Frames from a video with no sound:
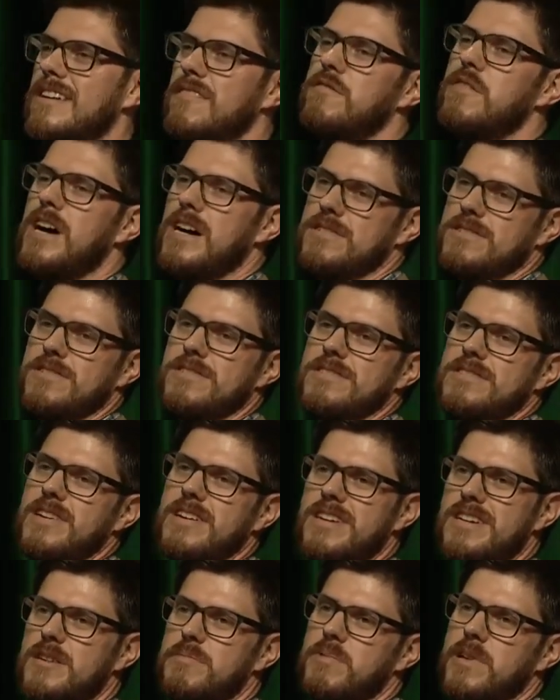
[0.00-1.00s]
voxels
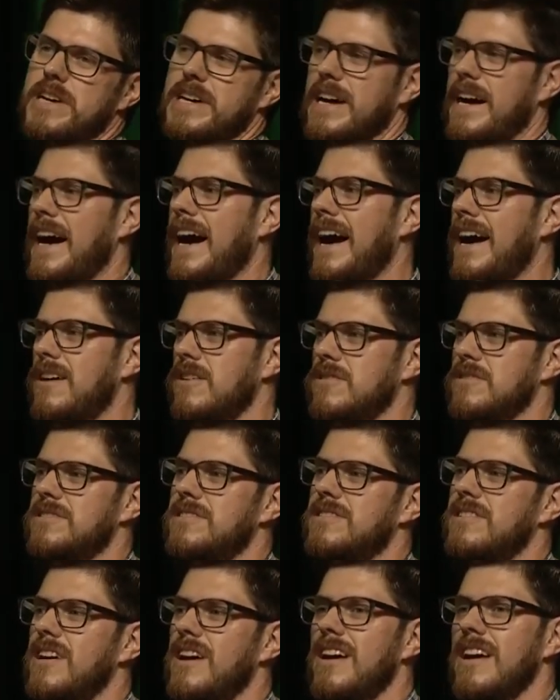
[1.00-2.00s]
light up like a
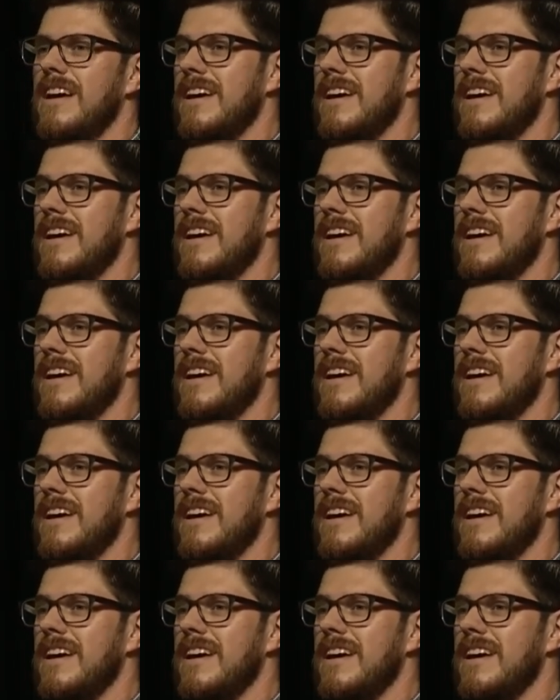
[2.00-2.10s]
house.